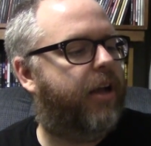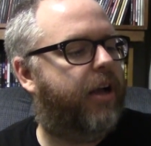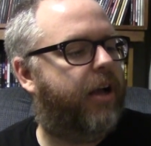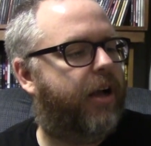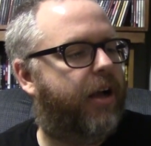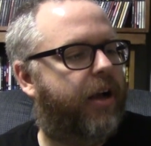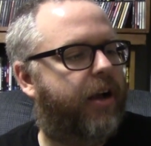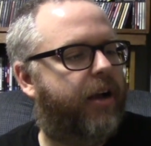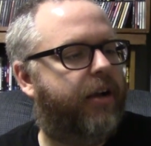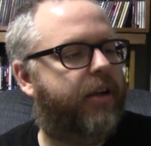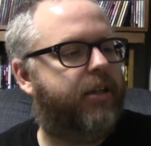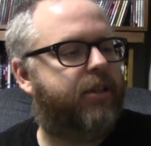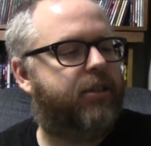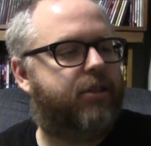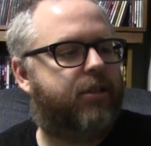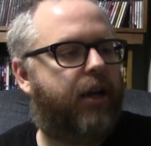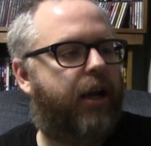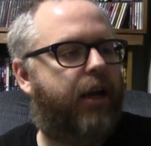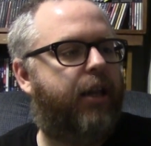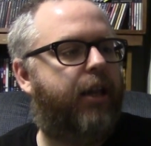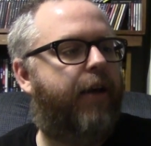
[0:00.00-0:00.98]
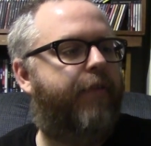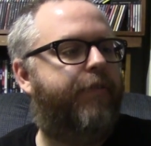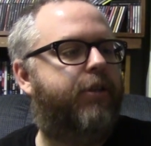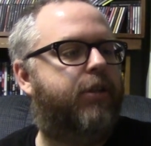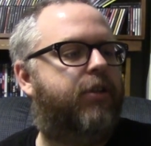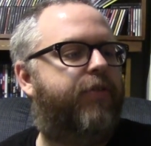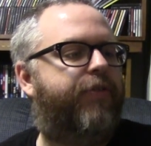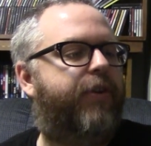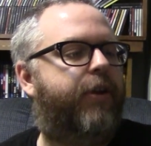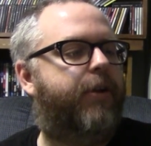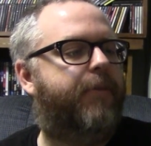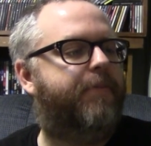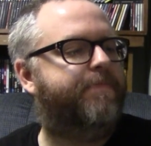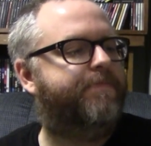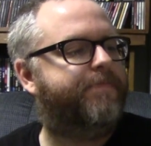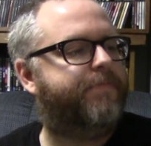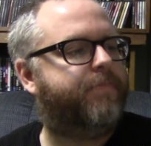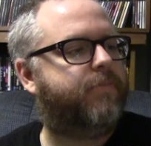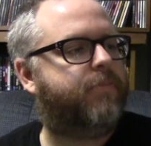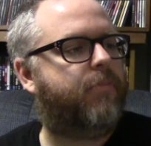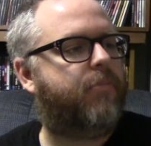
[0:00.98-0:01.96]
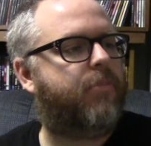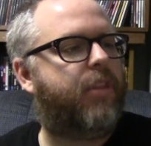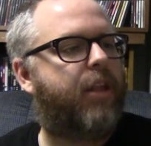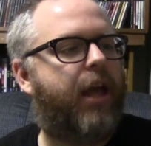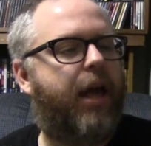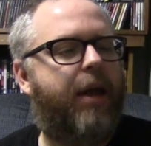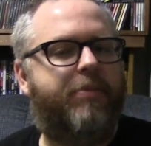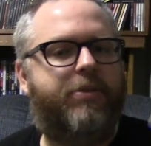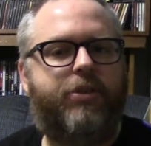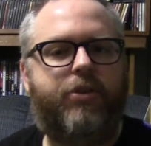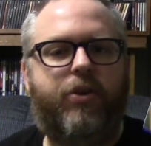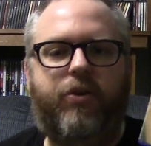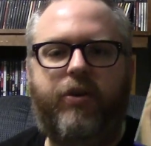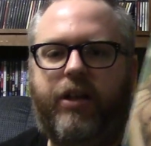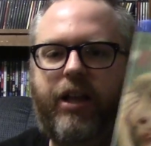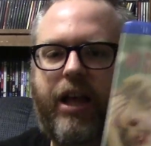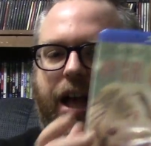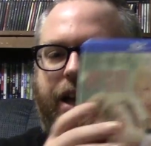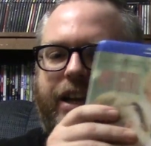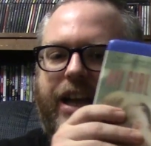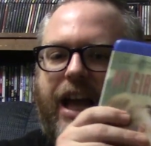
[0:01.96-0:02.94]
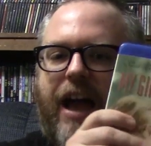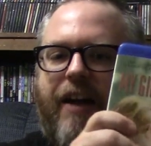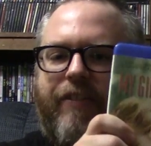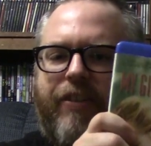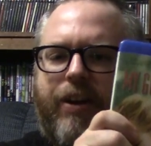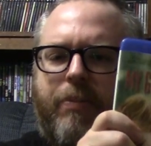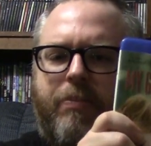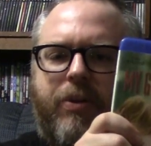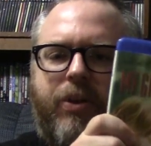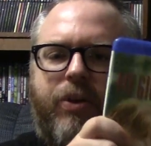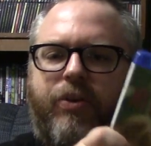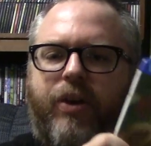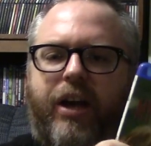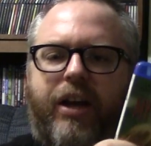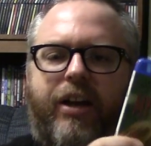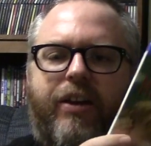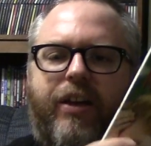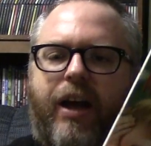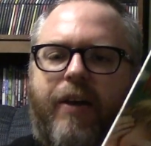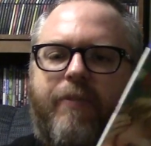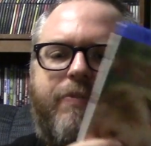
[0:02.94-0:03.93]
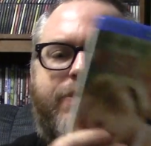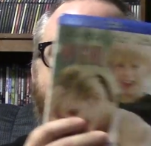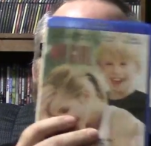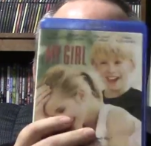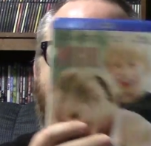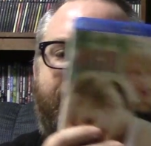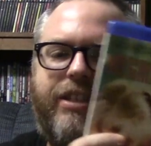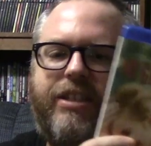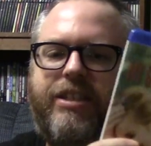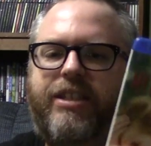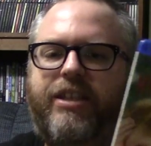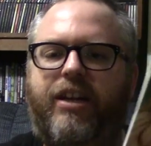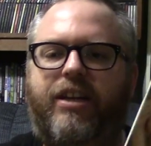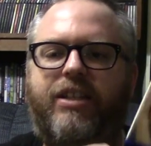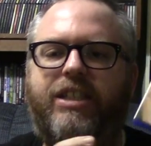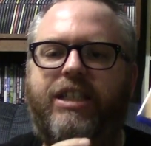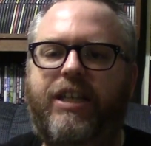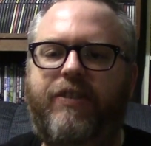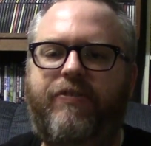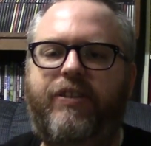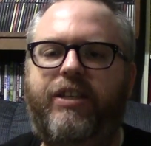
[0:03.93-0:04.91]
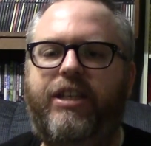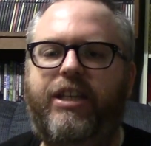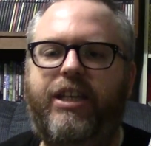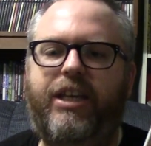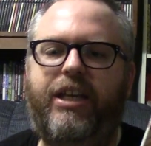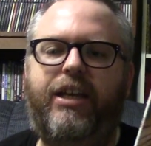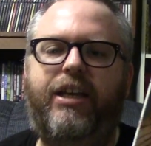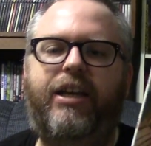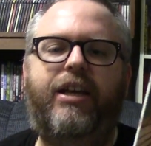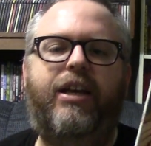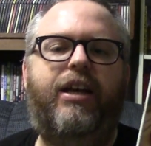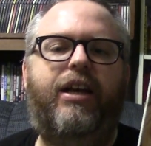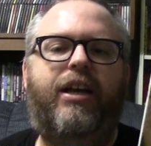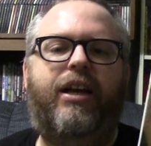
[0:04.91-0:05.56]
Uh, just, I love this film. I'm so glad to have it on Blu-ray. I've seen this thing on D V D.